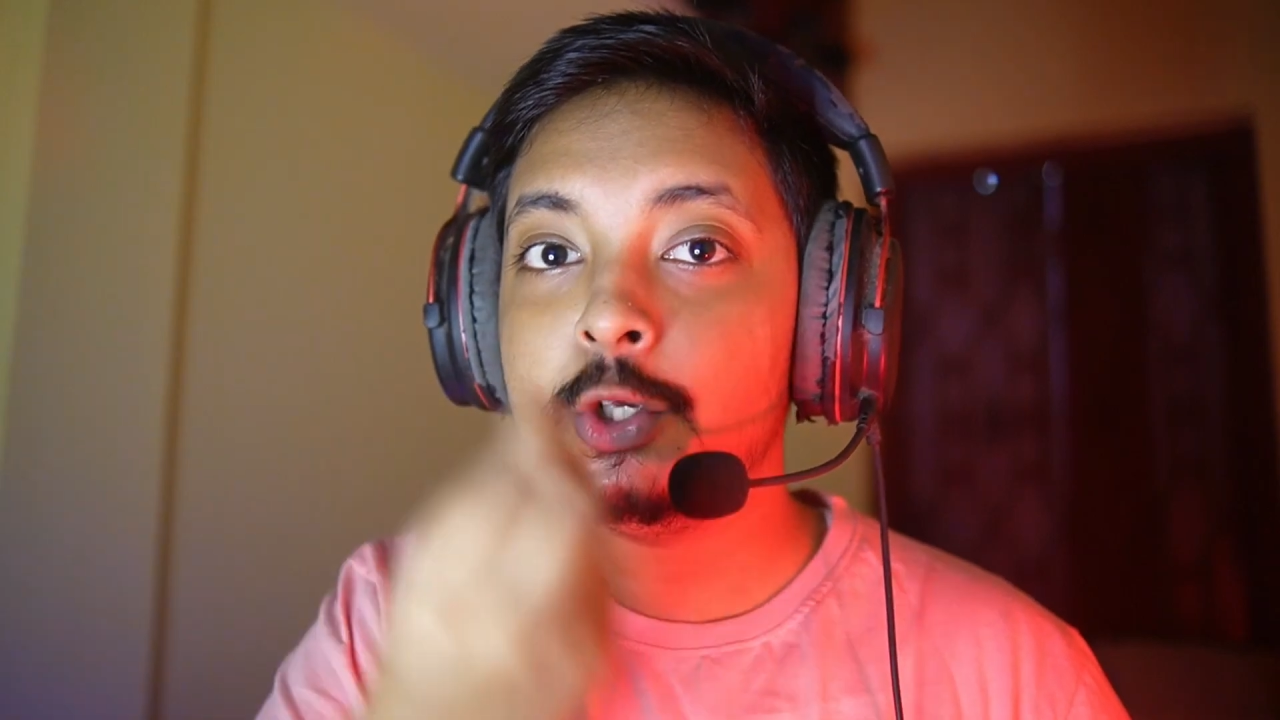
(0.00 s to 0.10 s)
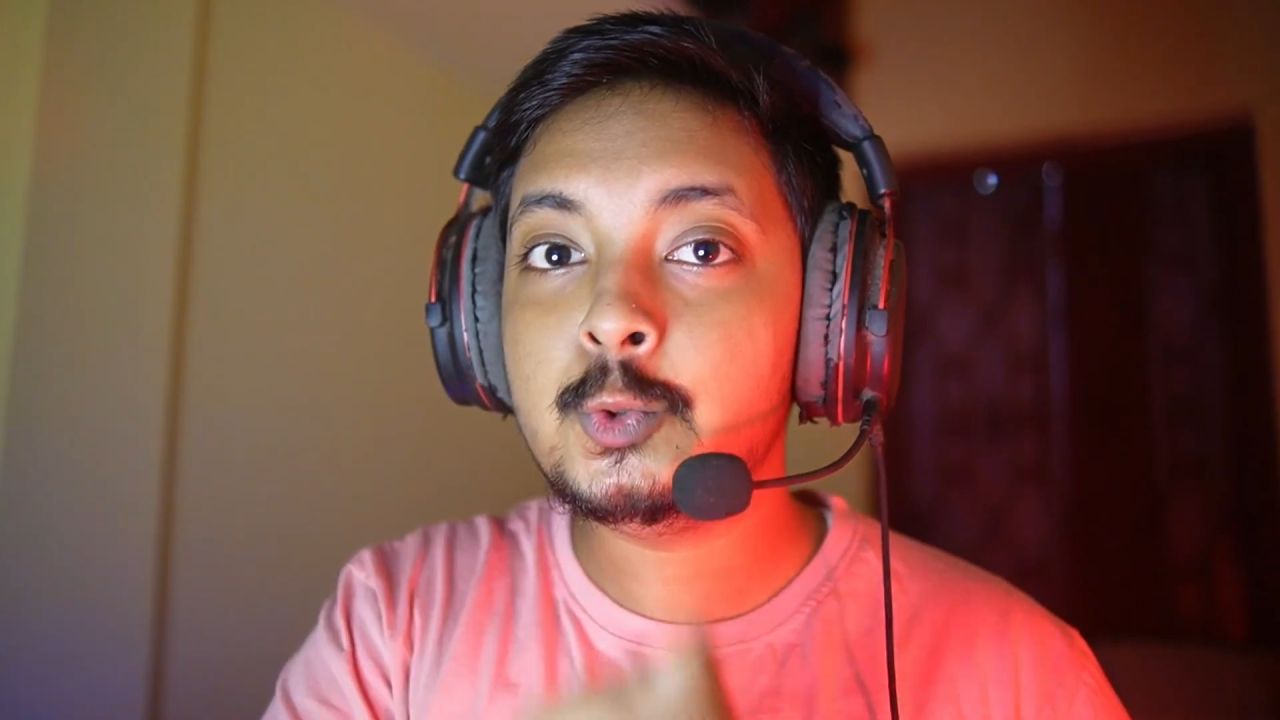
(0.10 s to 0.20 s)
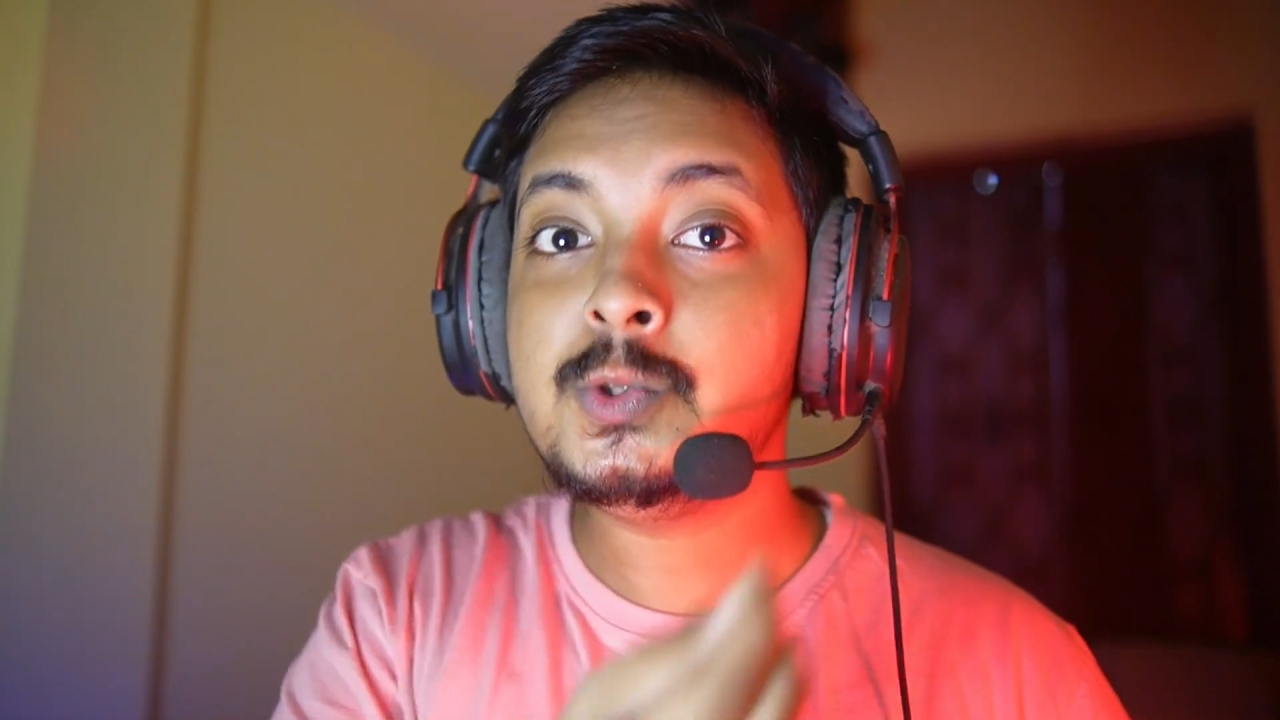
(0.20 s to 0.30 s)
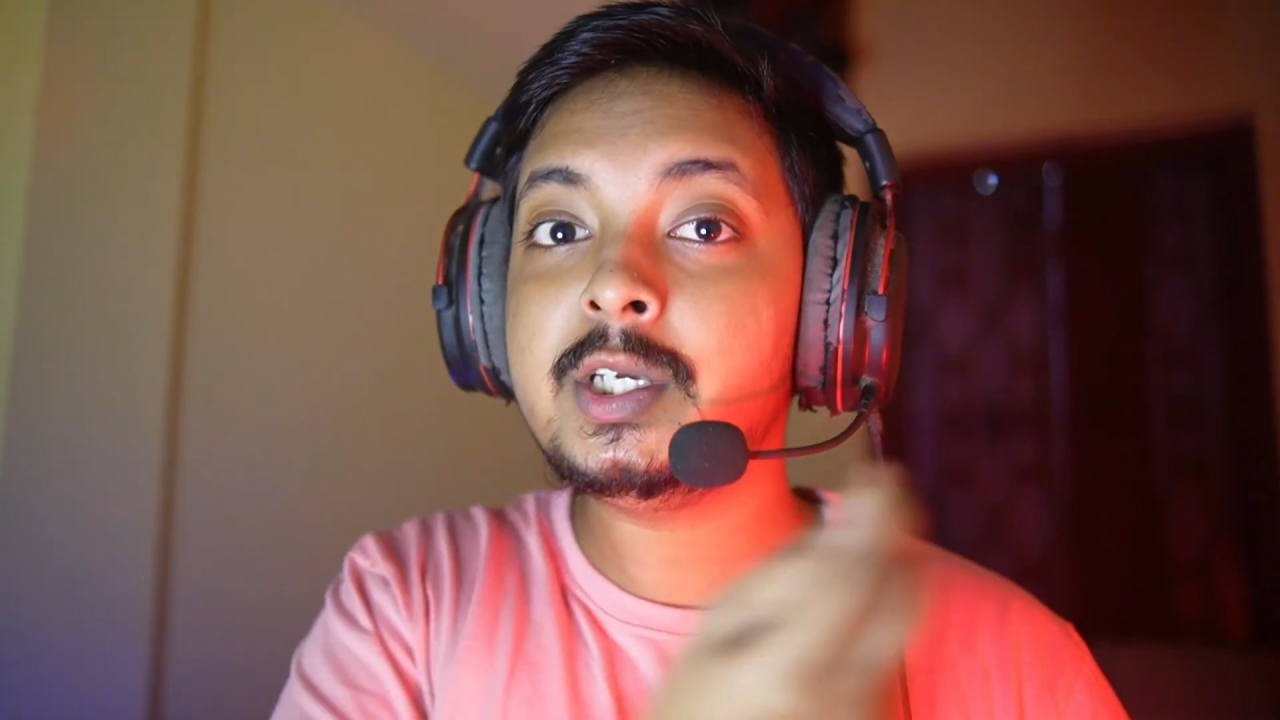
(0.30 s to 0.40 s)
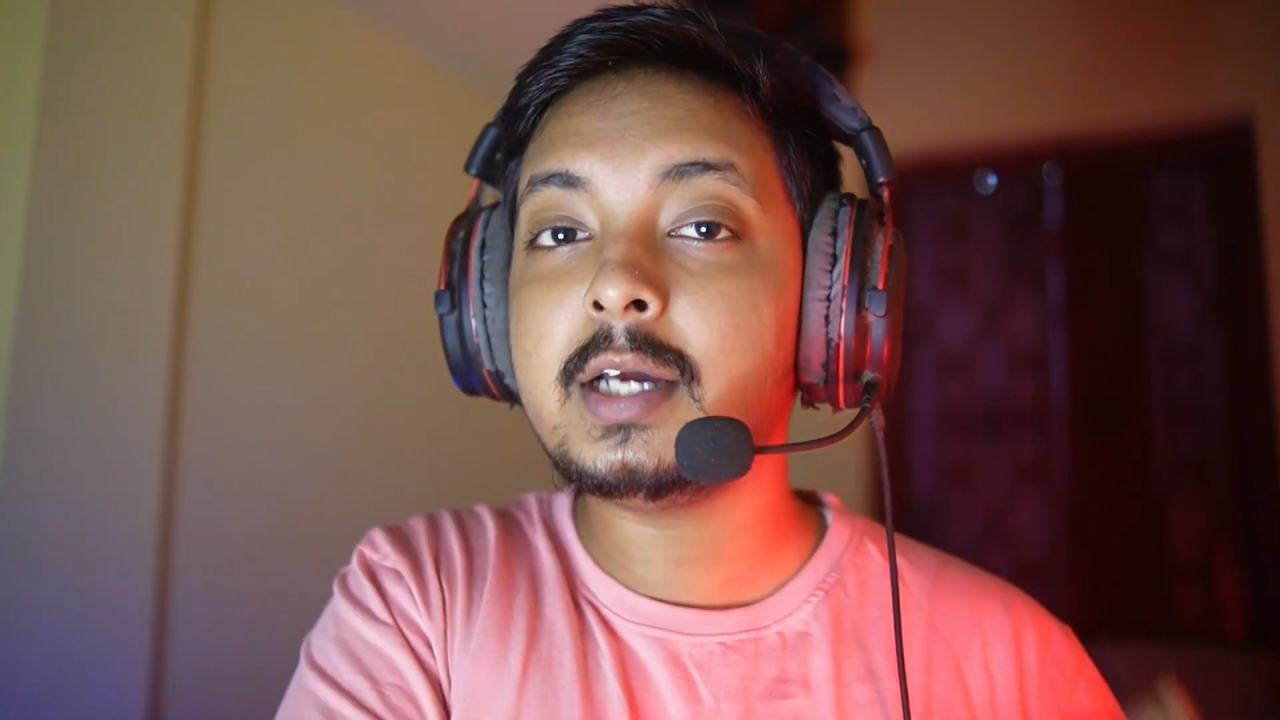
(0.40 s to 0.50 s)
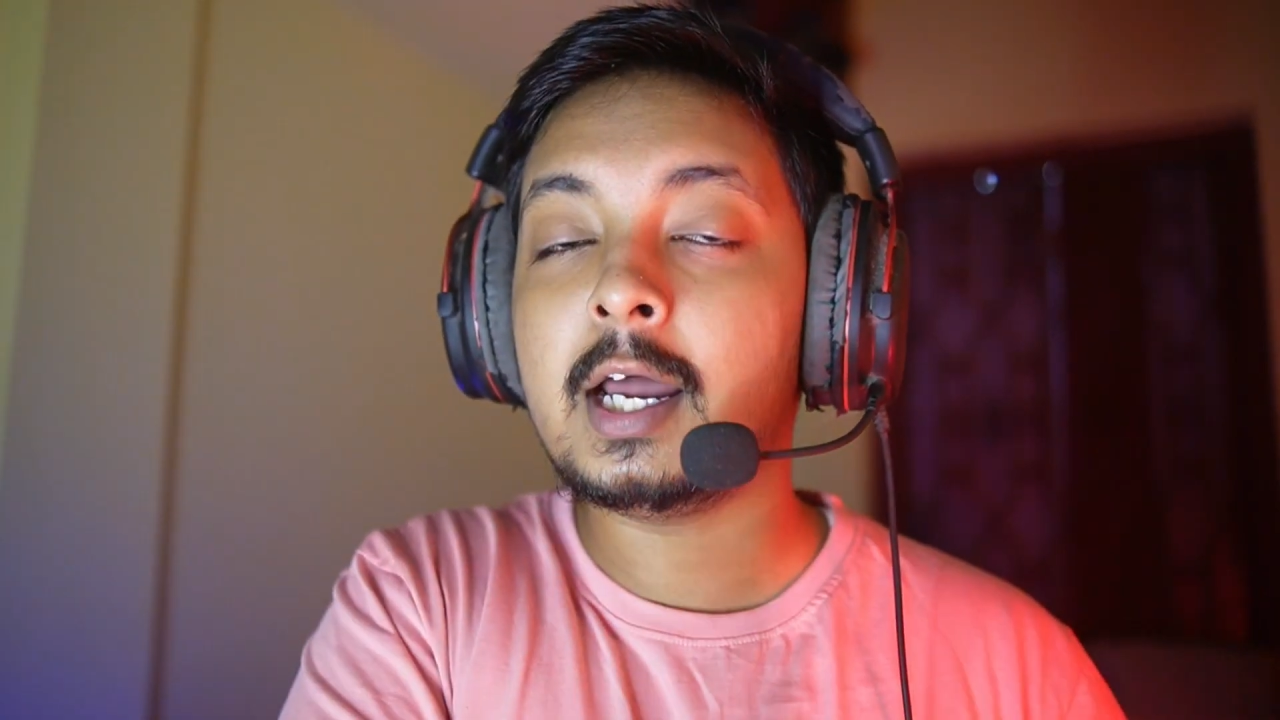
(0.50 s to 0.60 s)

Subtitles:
use it